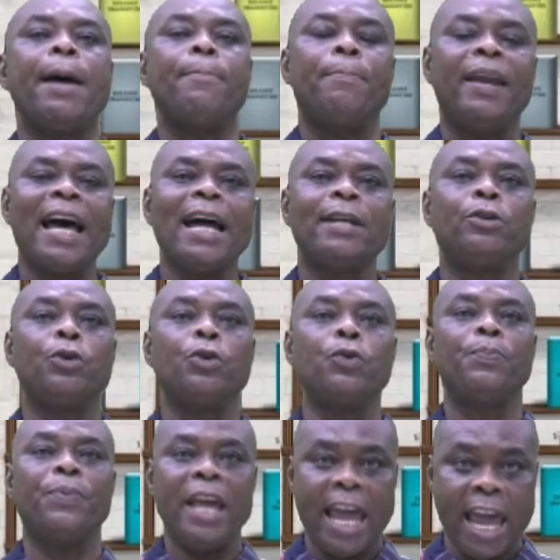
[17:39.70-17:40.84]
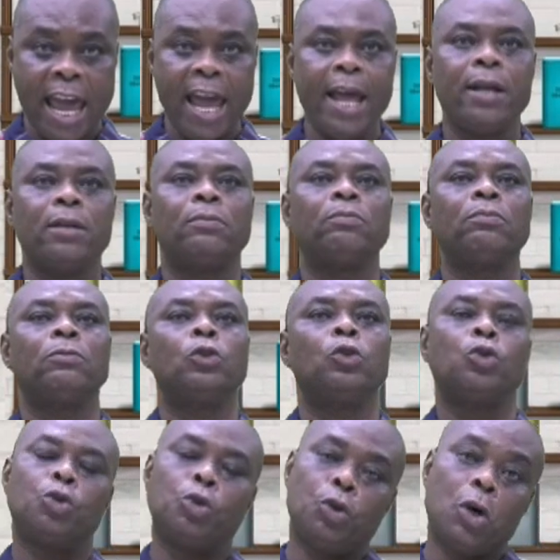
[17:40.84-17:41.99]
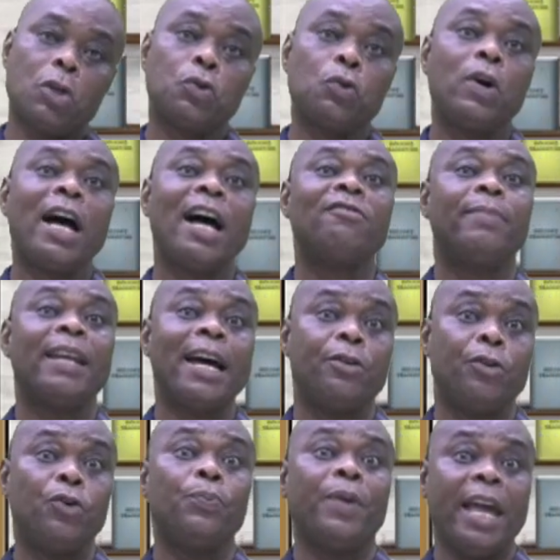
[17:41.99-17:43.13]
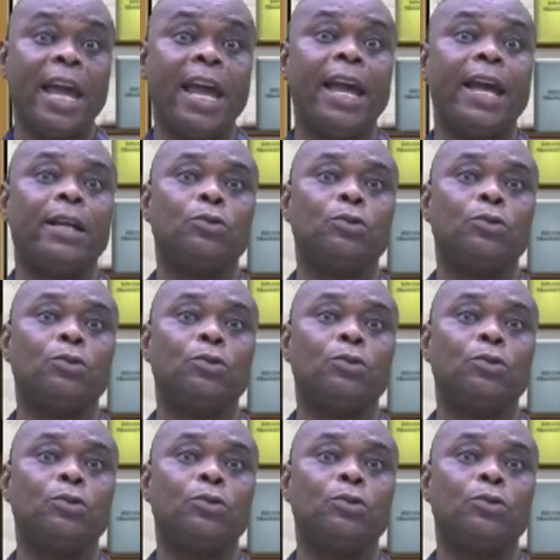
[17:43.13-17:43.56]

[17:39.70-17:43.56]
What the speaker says: a blood group A should also have blood group A,